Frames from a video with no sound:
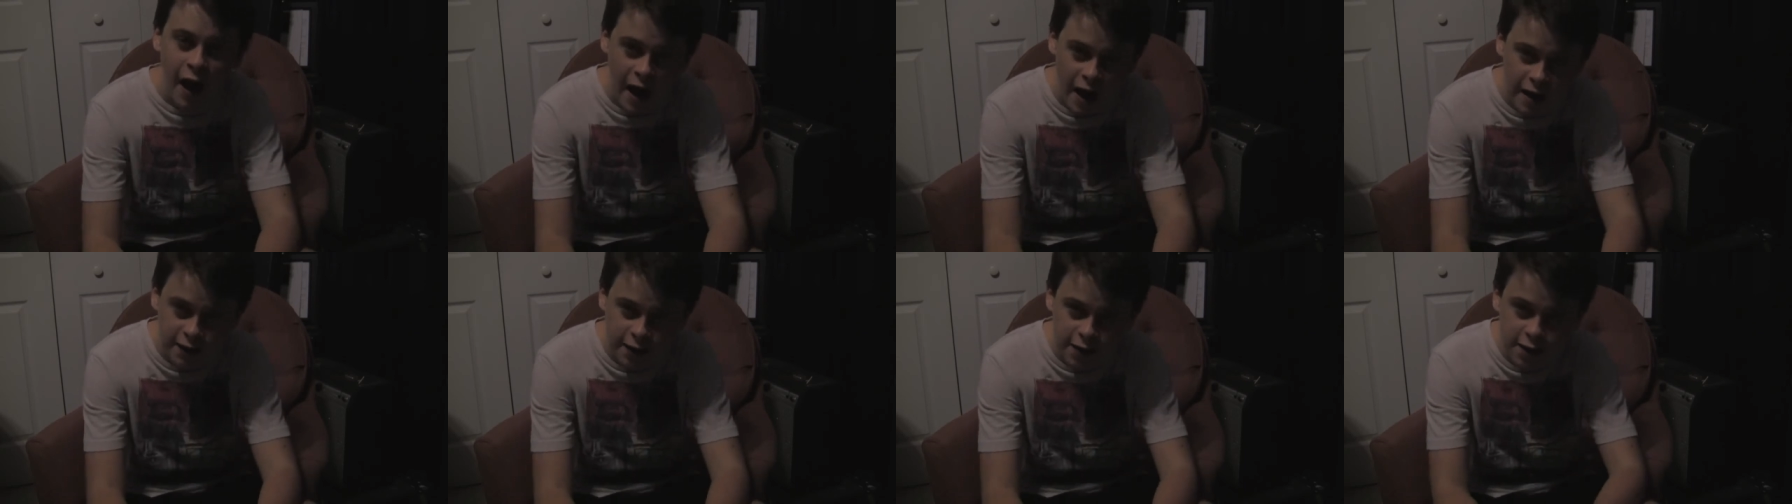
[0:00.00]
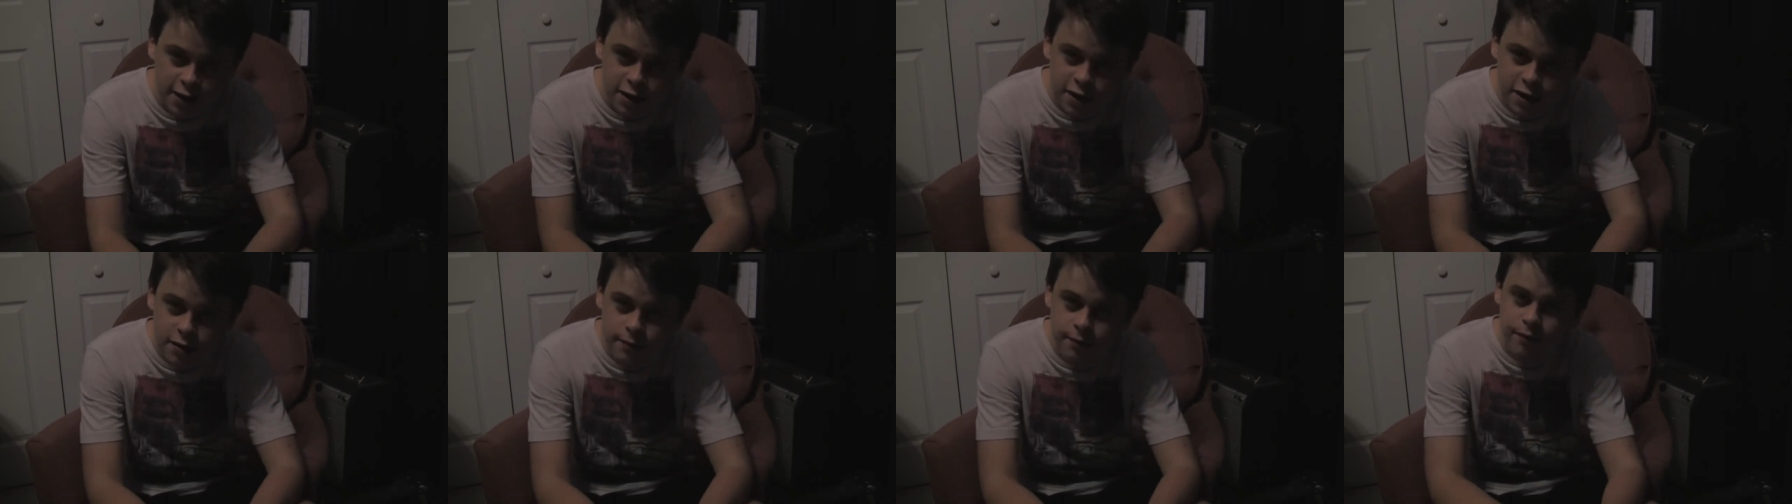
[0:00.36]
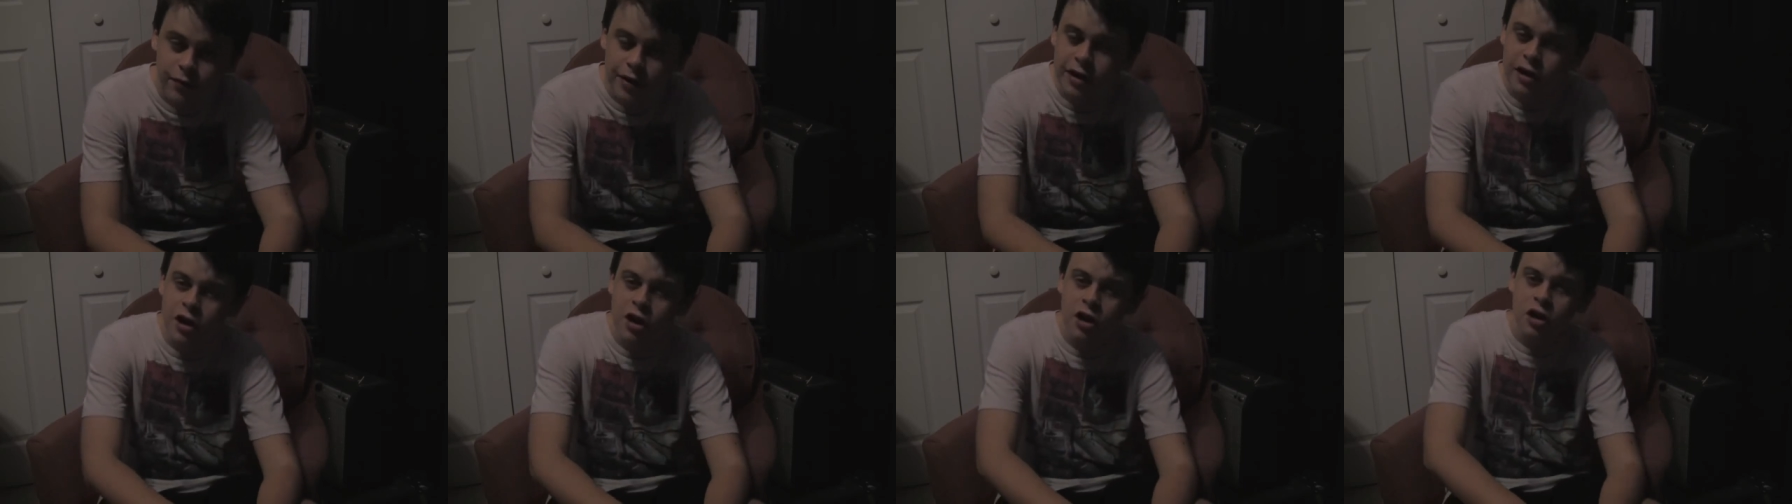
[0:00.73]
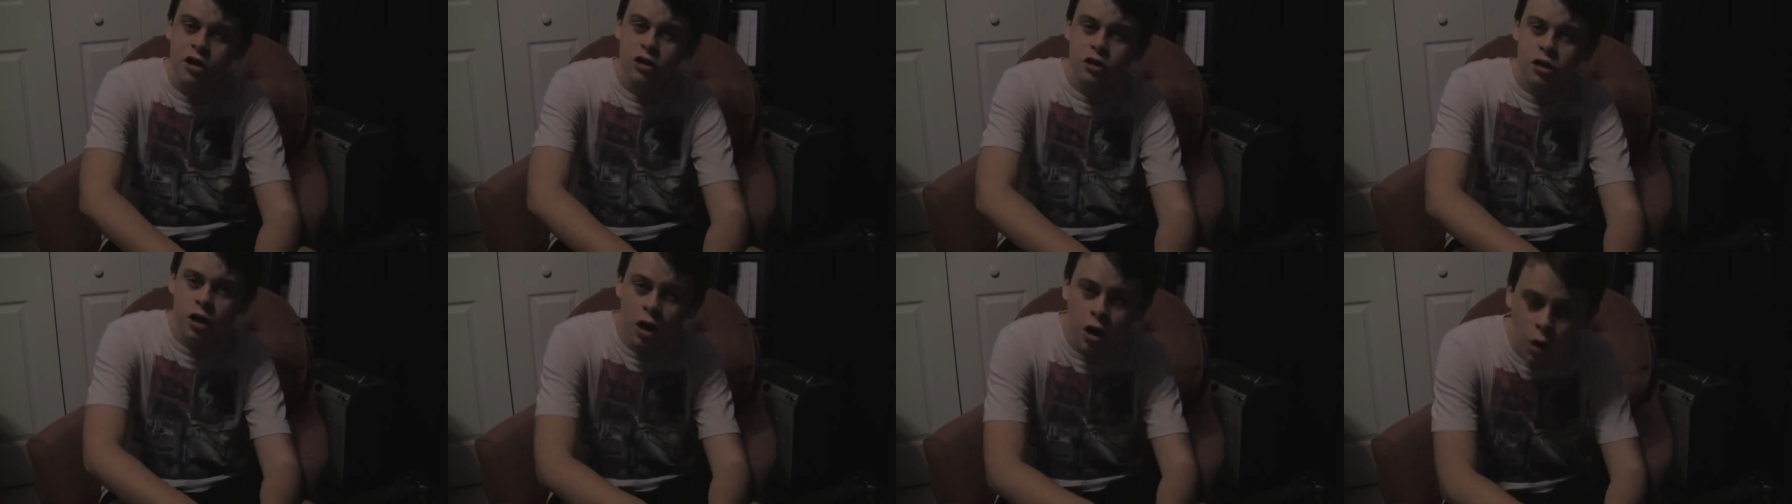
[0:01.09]
Alex.
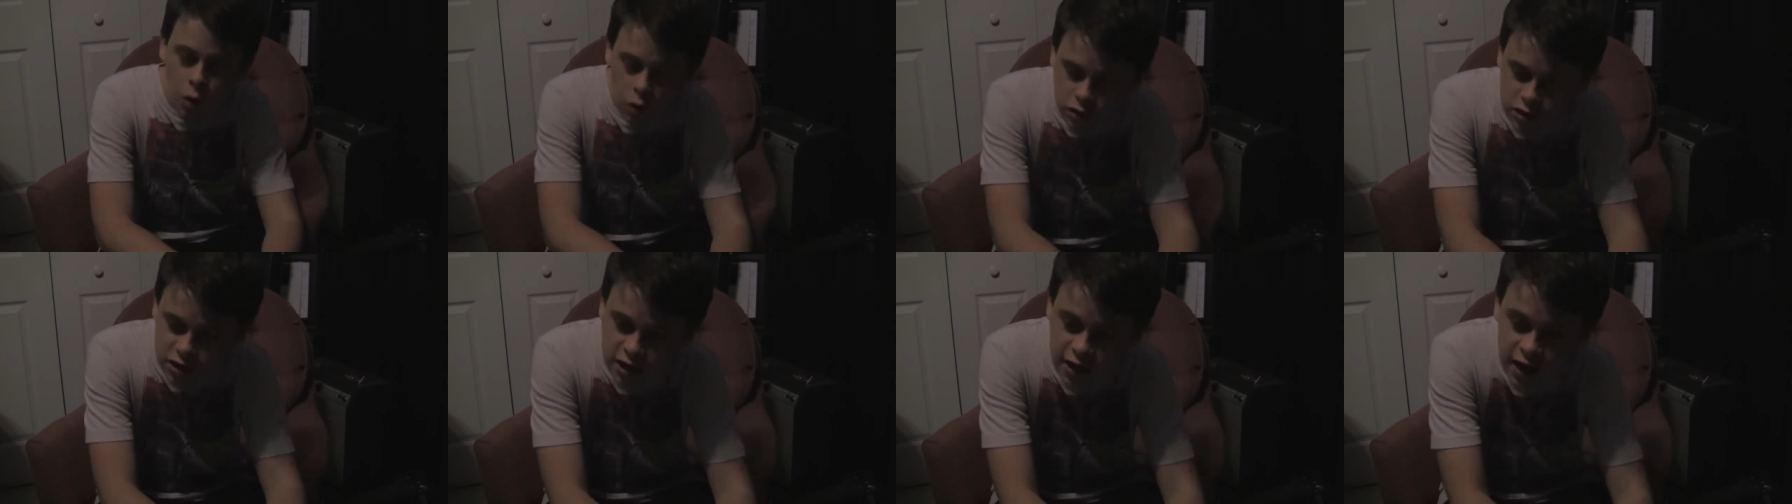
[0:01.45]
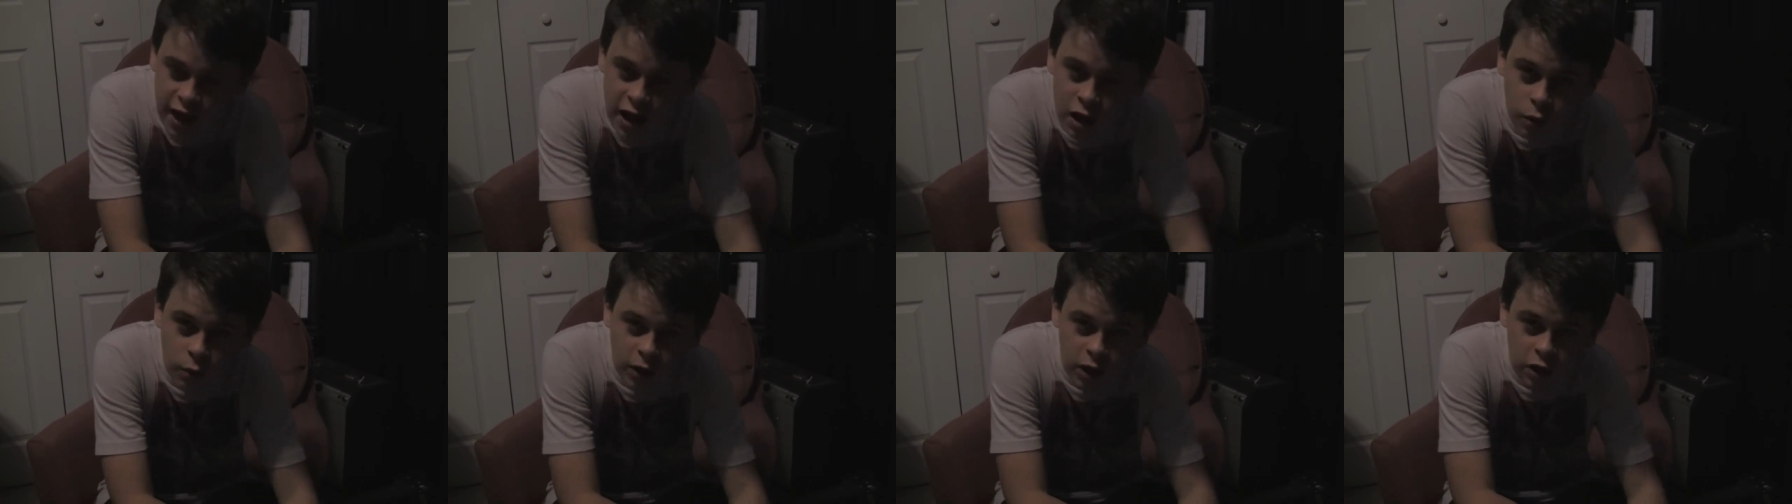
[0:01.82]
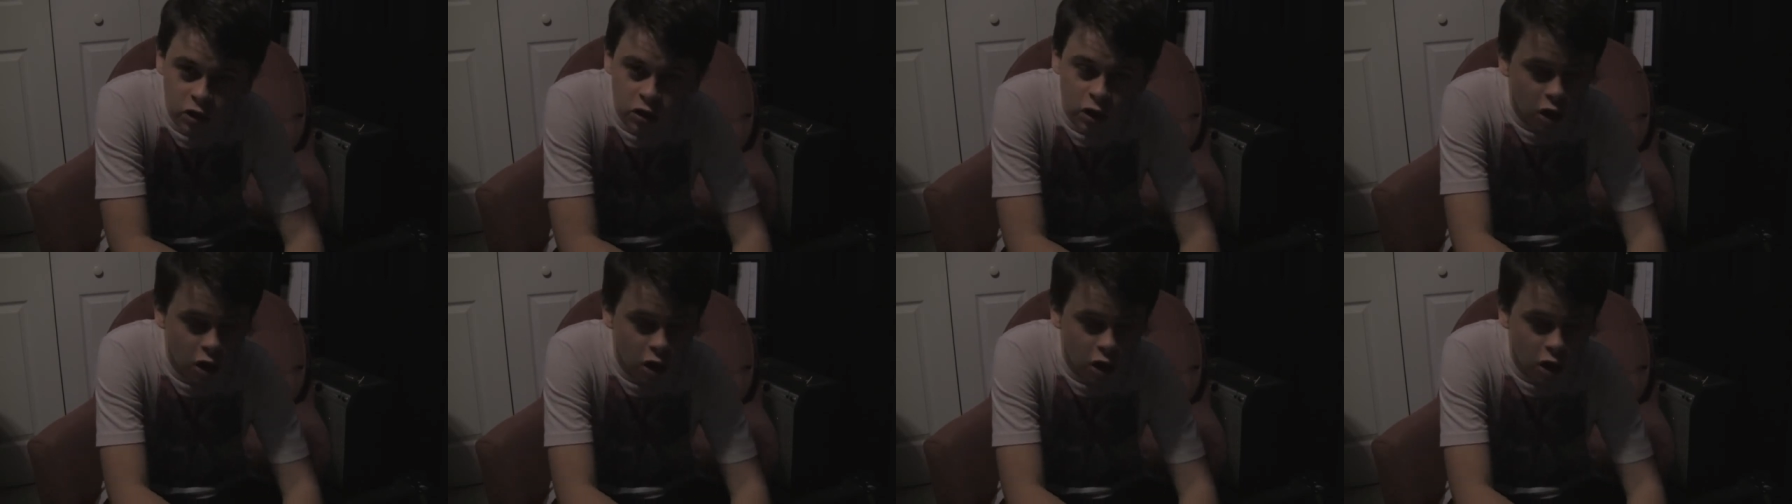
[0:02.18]
So, today we are